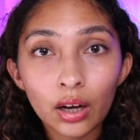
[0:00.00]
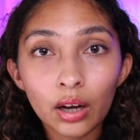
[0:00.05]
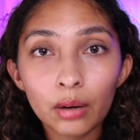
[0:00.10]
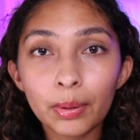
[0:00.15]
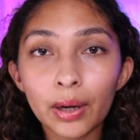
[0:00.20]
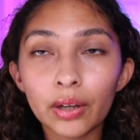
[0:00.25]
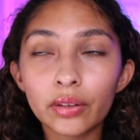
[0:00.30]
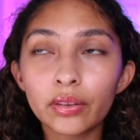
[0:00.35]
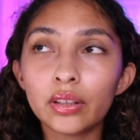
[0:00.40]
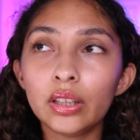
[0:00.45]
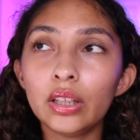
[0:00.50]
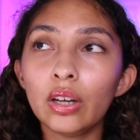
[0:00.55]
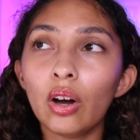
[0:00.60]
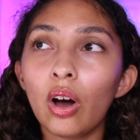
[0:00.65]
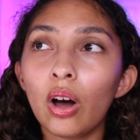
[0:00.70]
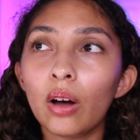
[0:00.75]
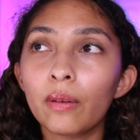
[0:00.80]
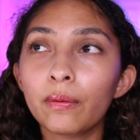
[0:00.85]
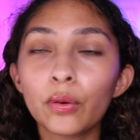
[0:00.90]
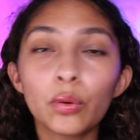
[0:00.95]
about the
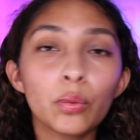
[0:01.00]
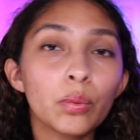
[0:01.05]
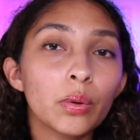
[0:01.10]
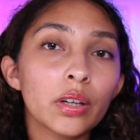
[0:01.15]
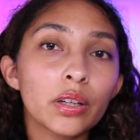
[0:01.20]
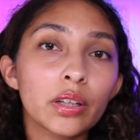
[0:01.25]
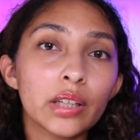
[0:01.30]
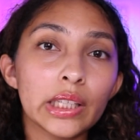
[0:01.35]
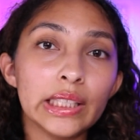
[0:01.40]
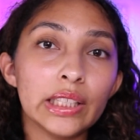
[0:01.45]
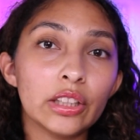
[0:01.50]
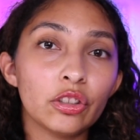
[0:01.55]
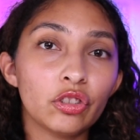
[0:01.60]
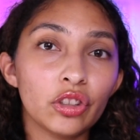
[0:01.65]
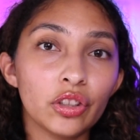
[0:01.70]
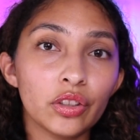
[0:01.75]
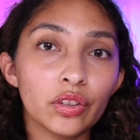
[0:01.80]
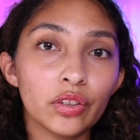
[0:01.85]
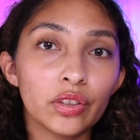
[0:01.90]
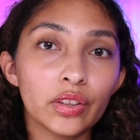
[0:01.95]
awful work
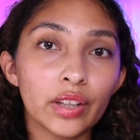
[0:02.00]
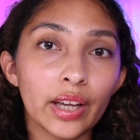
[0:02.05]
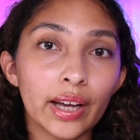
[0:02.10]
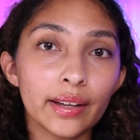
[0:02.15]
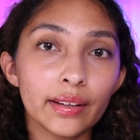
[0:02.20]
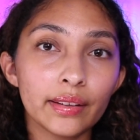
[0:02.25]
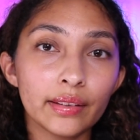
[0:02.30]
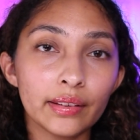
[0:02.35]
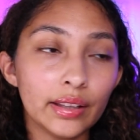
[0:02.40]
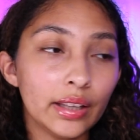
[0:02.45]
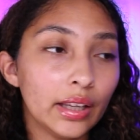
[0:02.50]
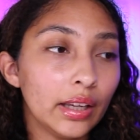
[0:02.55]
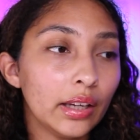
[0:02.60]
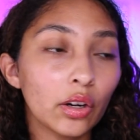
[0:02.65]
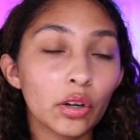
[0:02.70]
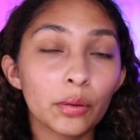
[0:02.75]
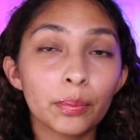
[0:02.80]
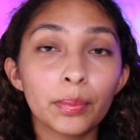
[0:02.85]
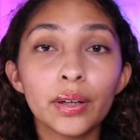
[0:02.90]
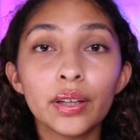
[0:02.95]
conditions that they
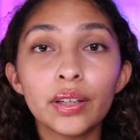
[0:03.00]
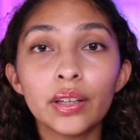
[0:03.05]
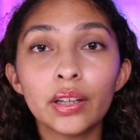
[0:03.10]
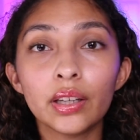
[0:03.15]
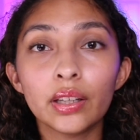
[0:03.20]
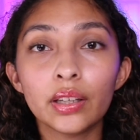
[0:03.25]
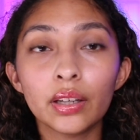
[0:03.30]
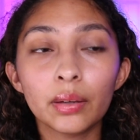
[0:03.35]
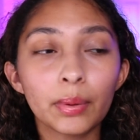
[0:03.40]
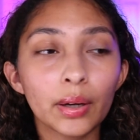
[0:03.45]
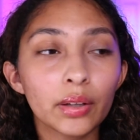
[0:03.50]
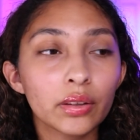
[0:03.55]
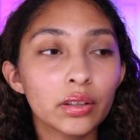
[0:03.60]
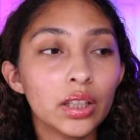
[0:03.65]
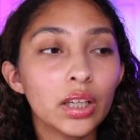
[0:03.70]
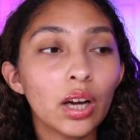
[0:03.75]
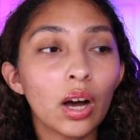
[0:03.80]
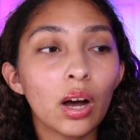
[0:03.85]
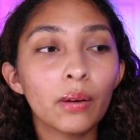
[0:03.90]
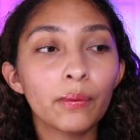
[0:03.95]
are put in, about
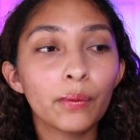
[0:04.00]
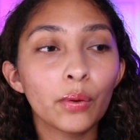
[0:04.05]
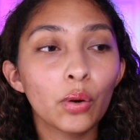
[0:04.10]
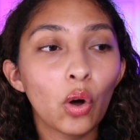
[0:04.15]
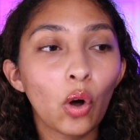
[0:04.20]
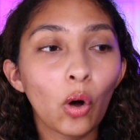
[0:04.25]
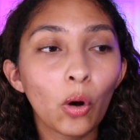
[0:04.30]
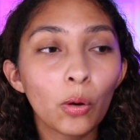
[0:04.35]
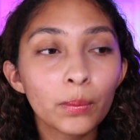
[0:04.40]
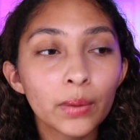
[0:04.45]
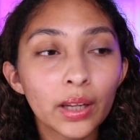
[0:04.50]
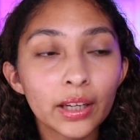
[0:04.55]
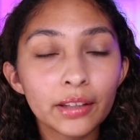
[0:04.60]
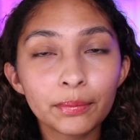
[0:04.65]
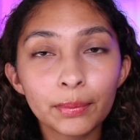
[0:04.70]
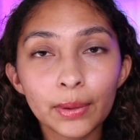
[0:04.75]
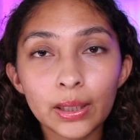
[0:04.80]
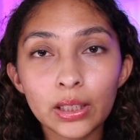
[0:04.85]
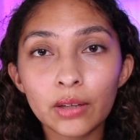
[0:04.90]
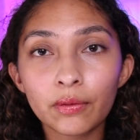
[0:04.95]
the awful home
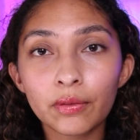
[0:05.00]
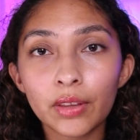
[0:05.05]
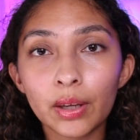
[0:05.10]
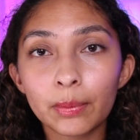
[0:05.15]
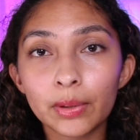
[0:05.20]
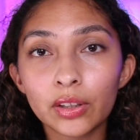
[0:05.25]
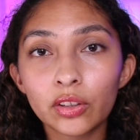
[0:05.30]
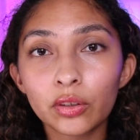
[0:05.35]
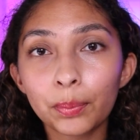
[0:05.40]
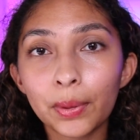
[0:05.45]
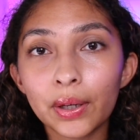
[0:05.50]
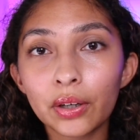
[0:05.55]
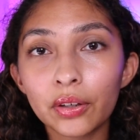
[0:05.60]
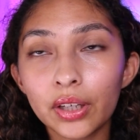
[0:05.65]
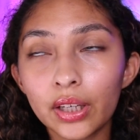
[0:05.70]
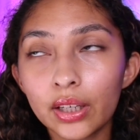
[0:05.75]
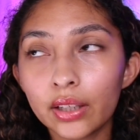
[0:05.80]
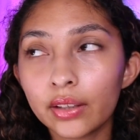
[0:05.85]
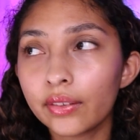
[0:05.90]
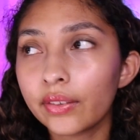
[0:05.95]
life many of them
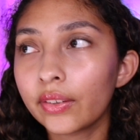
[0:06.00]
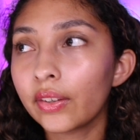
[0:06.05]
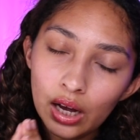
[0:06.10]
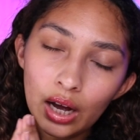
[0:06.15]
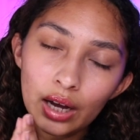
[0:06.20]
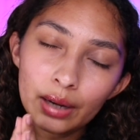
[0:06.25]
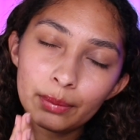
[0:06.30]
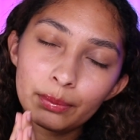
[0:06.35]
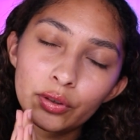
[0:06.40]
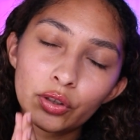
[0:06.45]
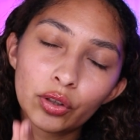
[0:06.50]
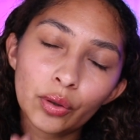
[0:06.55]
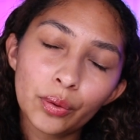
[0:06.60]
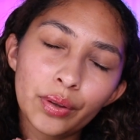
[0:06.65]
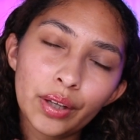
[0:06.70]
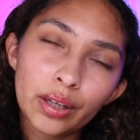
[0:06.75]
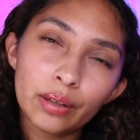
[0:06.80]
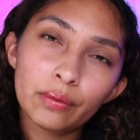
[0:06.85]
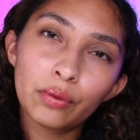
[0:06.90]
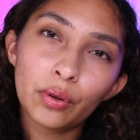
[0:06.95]
experience. I'm so
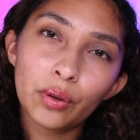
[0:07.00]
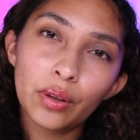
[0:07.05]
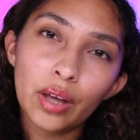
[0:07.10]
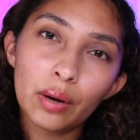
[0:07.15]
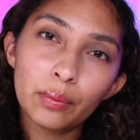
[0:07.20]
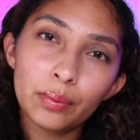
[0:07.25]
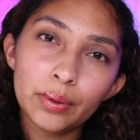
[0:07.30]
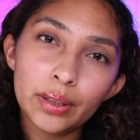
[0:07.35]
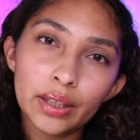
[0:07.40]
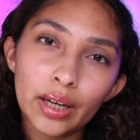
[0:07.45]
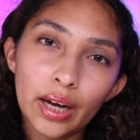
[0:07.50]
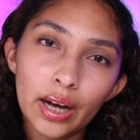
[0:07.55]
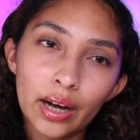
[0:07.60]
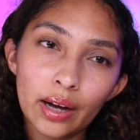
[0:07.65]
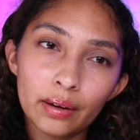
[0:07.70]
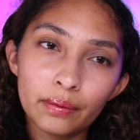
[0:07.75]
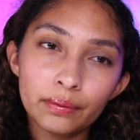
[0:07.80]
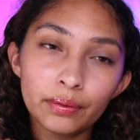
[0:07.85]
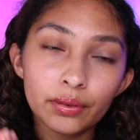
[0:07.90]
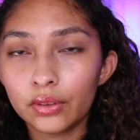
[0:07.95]
thankful that we
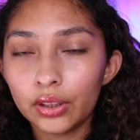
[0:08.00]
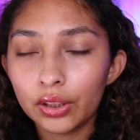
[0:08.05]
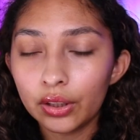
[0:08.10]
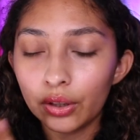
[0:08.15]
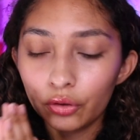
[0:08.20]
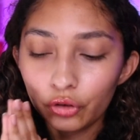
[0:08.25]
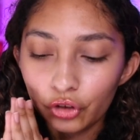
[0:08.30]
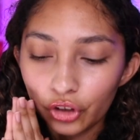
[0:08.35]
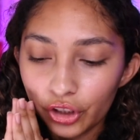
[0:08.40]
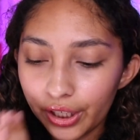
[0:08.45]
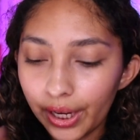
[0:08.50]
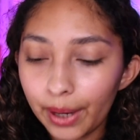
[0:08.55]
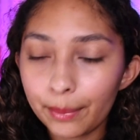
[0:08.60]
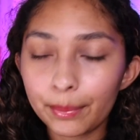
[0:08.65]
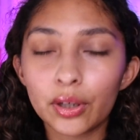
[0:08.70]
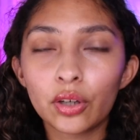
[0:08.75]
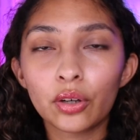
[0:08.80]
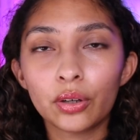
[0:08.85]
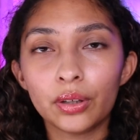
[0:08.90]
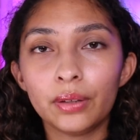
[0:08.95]
have, you know, Jennette
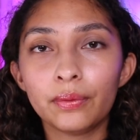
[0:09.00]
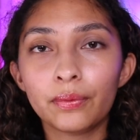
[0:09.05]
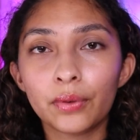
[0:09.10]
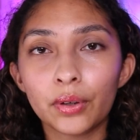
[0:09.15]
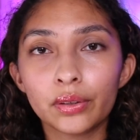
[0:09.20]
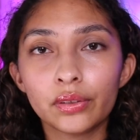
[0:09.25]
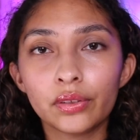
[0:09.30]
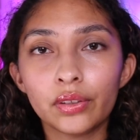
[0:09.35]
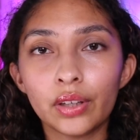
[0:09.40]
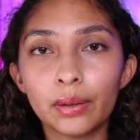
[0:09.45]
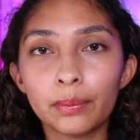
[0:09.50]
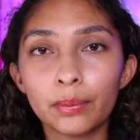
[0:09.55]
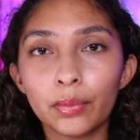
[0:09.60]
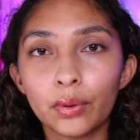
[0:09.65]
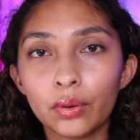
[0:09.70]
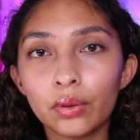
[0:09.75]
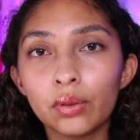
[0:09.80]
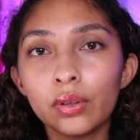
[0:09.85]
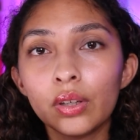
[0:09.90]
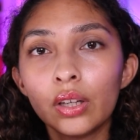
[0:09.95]
McCurdy, for
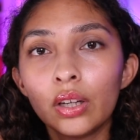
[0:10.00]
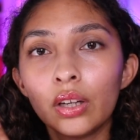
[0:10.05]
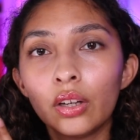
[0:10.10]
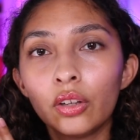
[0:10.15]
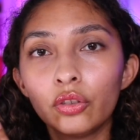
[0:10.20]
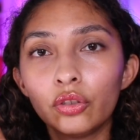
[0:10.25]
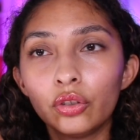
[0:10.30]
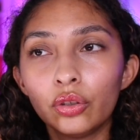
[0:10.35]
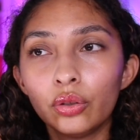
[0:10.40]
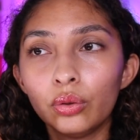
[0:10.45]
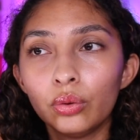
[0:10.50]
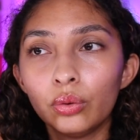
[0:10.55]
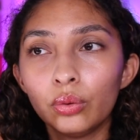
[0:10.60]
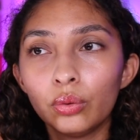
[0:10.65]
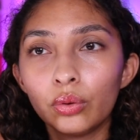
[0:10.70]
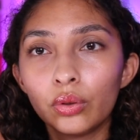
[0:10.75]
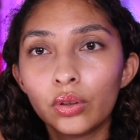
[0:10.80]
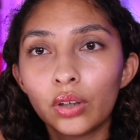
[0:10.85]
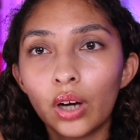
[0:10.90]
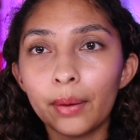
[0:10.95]
example,
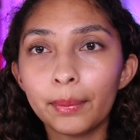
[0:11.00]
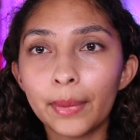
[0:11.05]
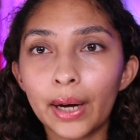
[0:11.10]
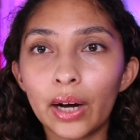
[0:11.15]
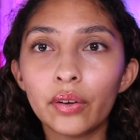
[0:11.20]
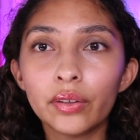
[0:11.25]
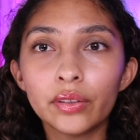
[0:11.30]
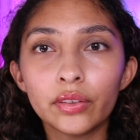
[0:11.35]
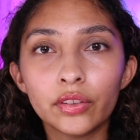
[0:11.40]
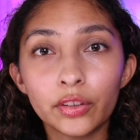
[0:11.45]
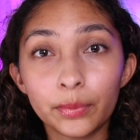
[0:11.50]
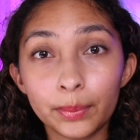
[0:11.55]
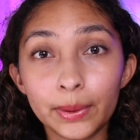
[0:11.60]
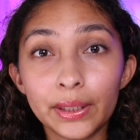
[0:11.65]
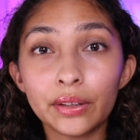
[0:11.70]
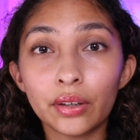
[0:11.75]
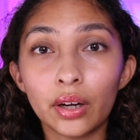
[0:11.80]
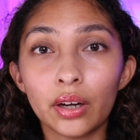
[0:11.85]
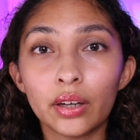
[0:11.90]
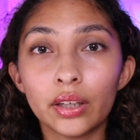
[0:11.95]
to come out and
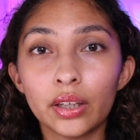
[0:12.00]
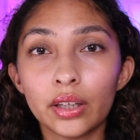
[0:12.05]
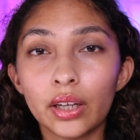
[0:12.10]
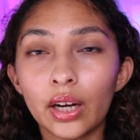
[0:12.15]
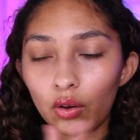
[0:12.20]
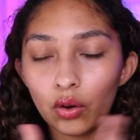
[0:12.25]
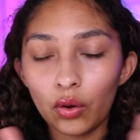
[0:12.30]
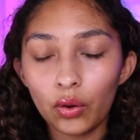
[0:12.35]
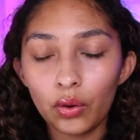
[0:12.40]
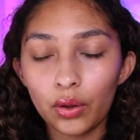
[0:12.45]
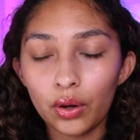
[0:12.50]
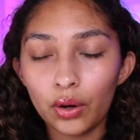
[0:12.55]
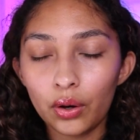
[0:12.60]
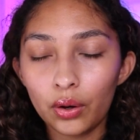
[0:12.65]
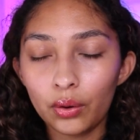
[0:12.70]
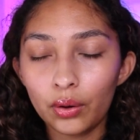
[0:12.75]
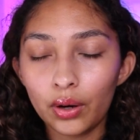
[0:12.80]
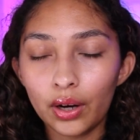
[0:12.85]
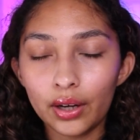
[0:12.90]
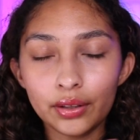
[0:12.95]
speak on it.
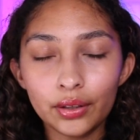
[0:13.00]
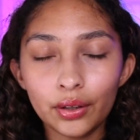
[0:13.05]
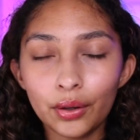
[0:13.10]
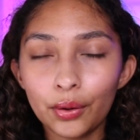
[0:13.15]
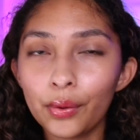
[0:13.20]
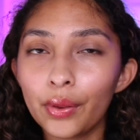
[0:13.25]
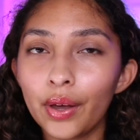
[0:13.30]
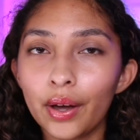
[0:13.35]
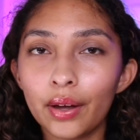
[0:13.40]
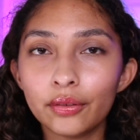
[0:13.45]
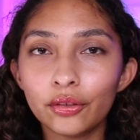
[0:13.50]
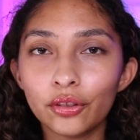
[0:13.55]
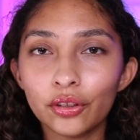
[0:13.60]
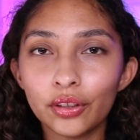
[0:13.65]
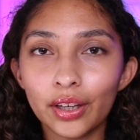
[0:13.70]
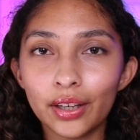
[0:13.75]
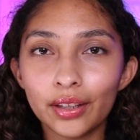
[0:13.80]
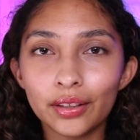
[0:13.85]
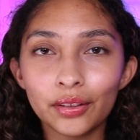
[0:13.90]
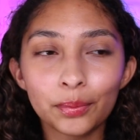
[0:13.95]
Although I know that
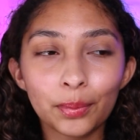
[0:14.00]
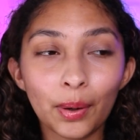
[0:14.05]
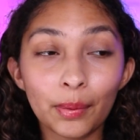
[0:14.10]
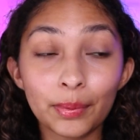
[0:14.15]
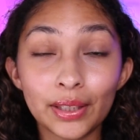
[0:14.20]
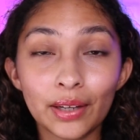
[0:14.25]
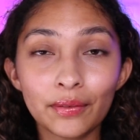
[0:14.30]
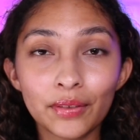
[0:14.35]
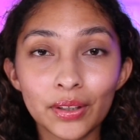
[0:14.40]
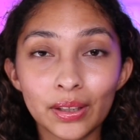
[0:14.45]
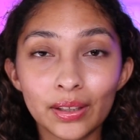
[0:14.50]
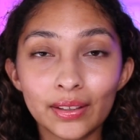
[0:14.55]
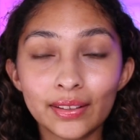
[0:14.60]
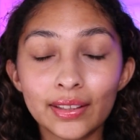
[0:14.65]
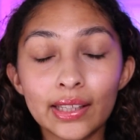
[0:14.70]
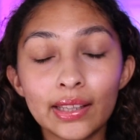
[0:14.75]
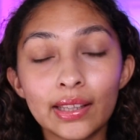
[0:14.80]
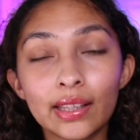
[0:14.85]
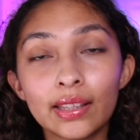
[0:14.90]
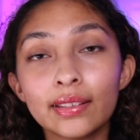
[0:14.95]
Jennette is probably never going to
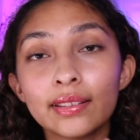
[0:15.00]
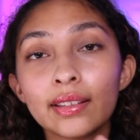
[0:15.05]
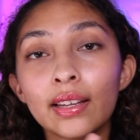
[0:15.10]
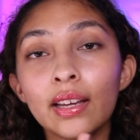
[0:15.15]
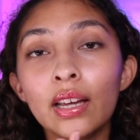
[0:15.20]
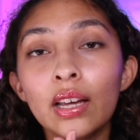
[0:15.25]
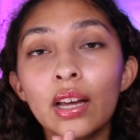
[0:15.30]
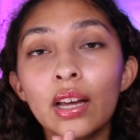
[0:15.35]
see this,